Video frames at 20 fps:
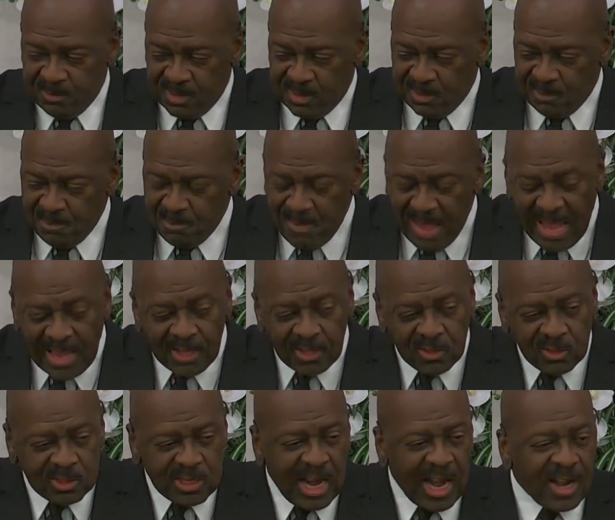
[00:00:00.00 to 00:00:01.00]

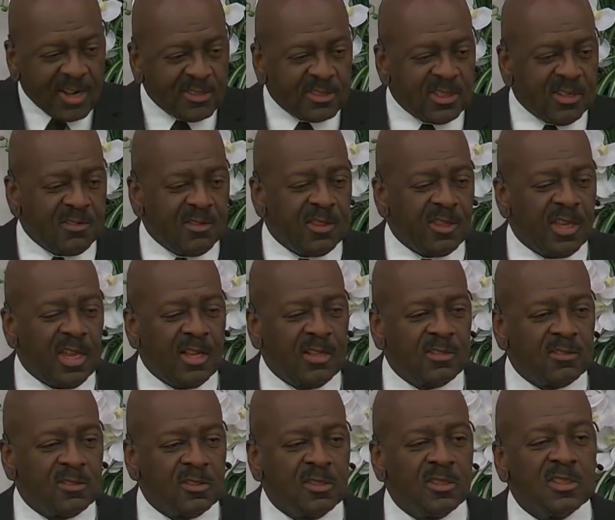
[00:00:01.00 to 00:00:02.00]
mangled cars and everything else
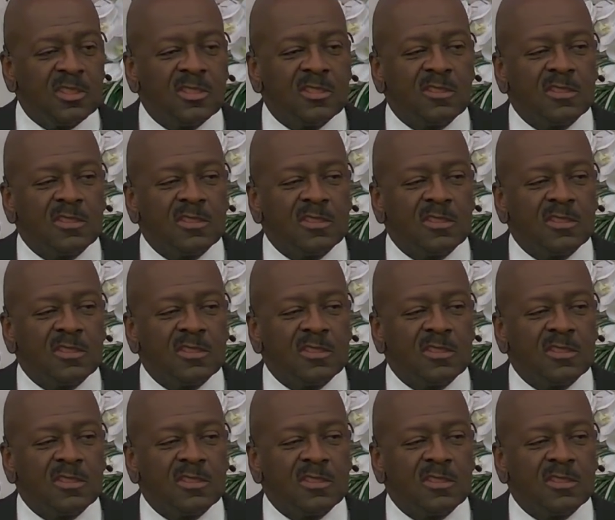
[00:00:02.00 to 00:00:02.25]
to this,